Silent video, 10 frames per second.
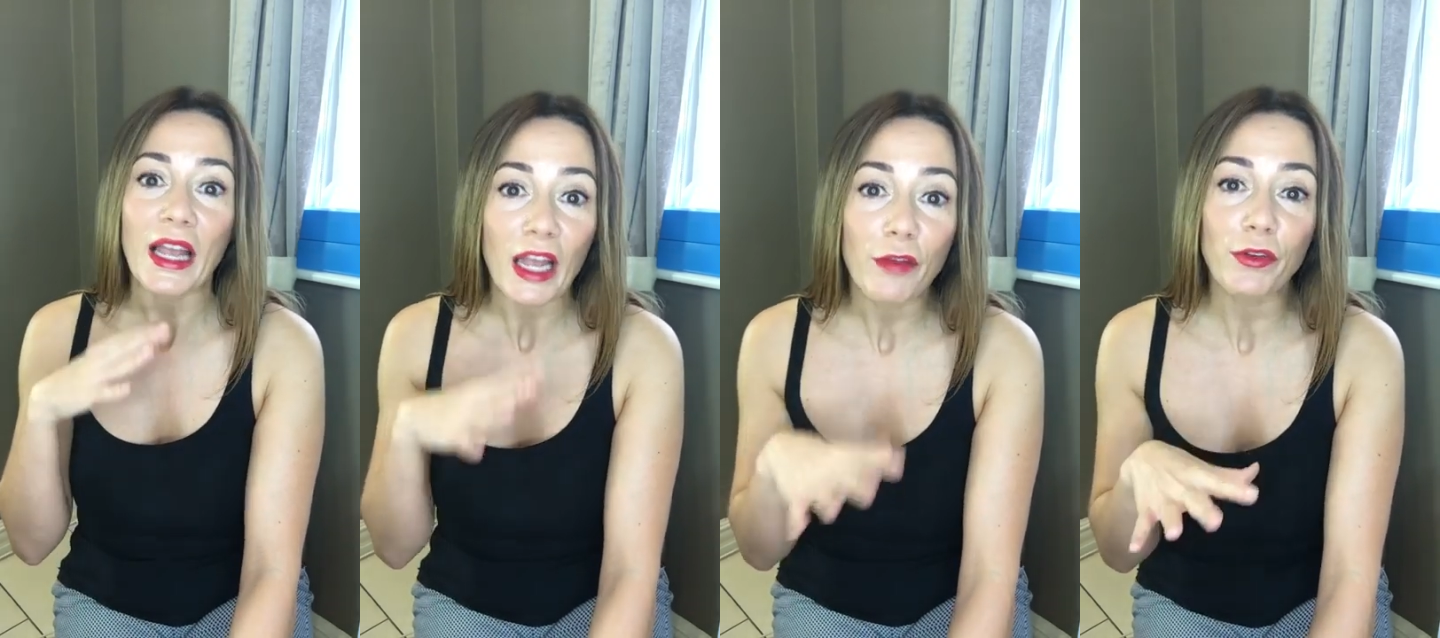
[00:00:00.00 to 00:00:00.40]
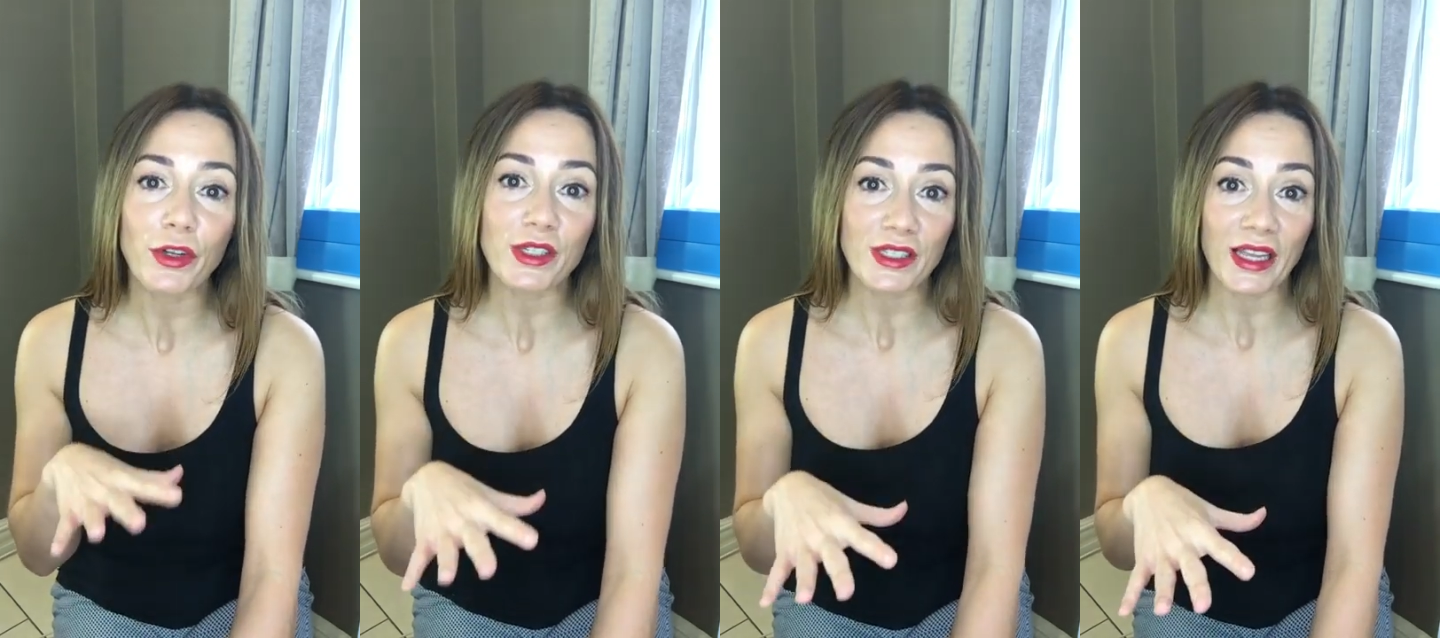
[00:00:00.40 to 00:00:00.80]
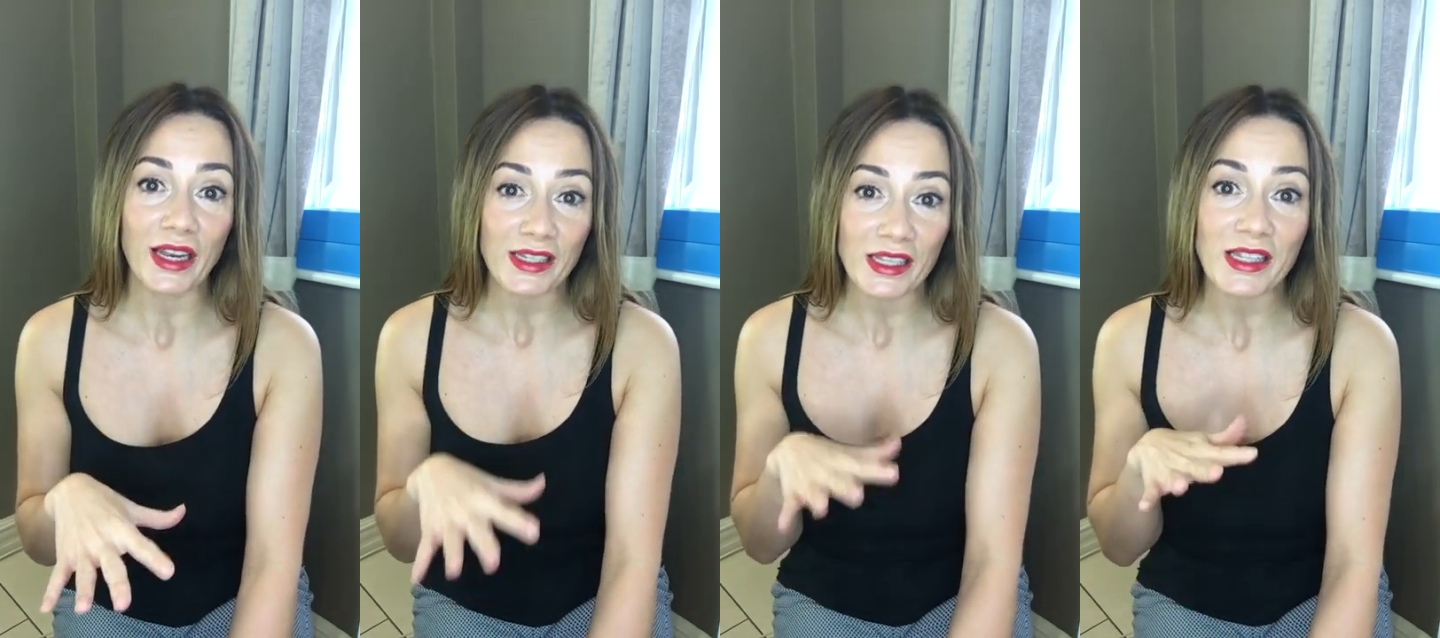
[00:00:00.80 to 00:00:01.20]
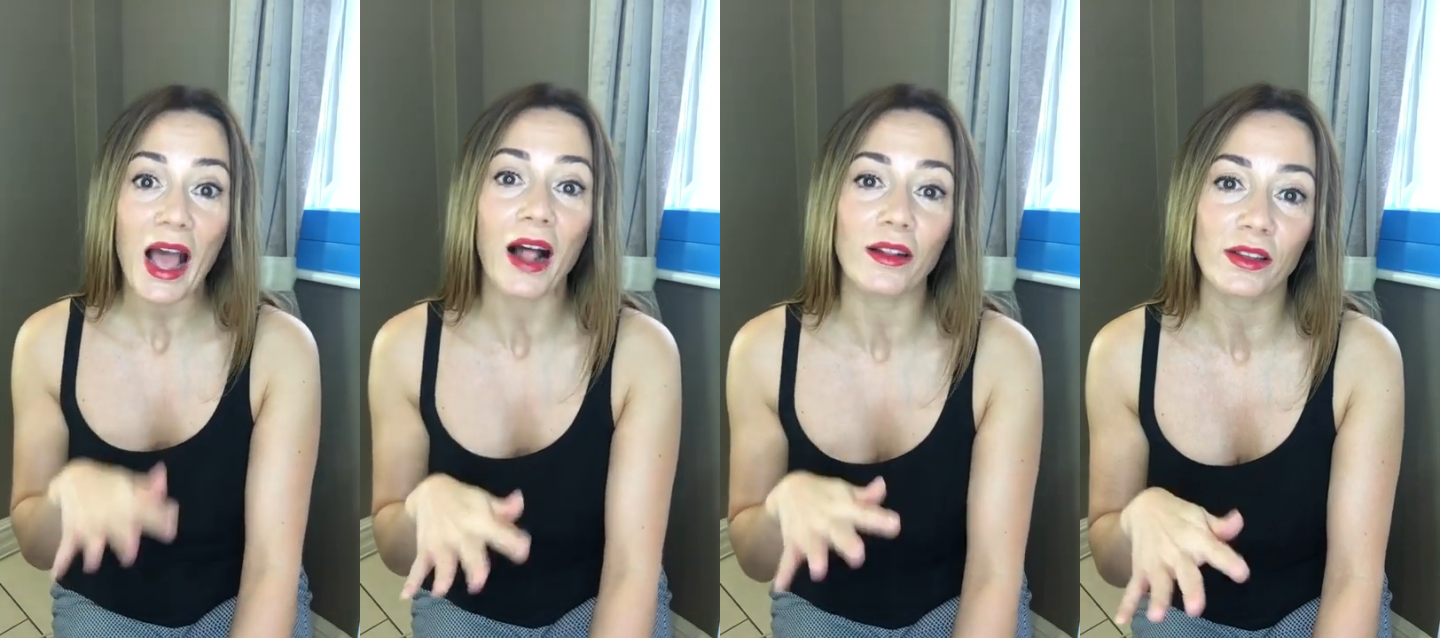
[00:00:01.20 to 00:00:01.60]
if your skin is as
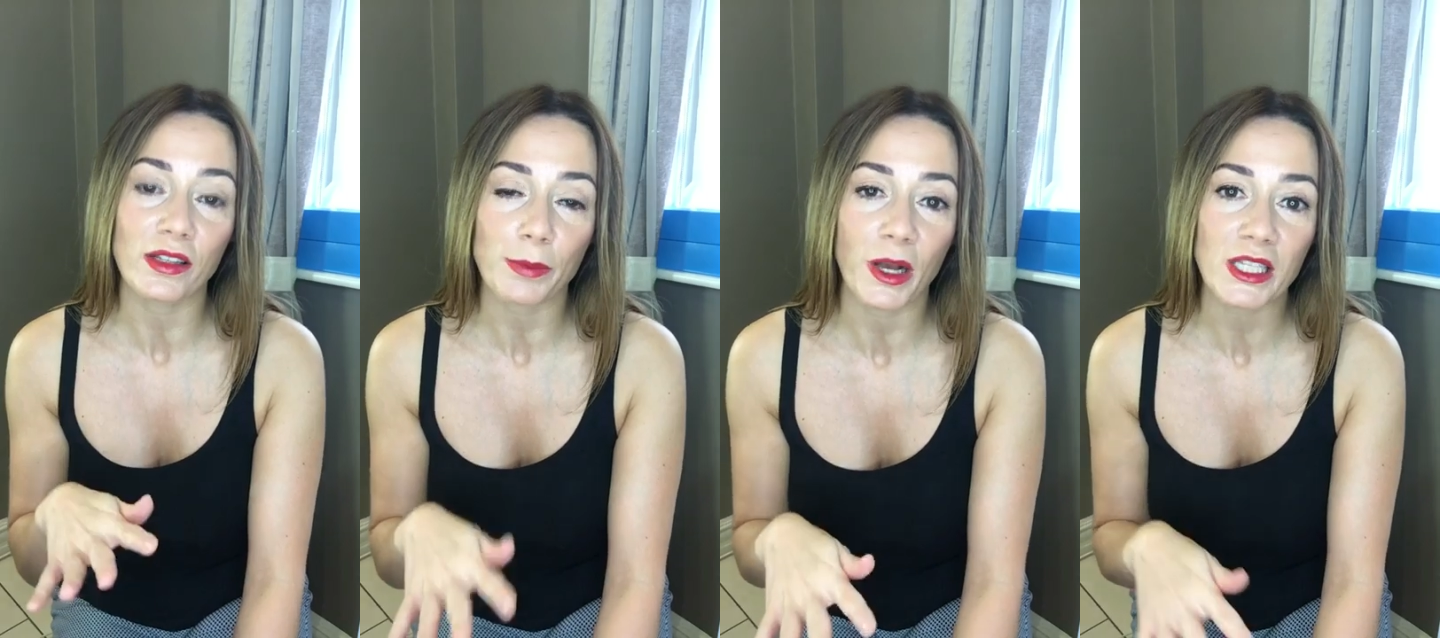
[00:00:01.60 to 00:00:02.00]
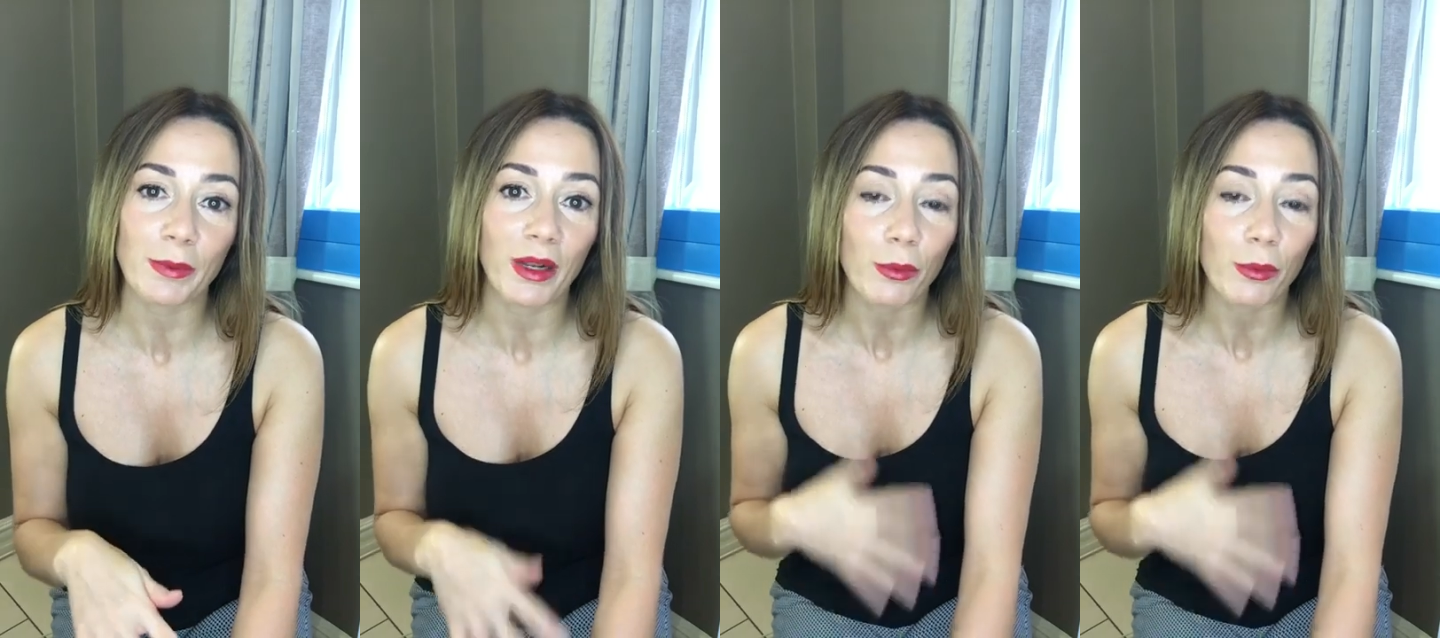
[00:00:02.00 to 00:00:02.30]
healthy as possible,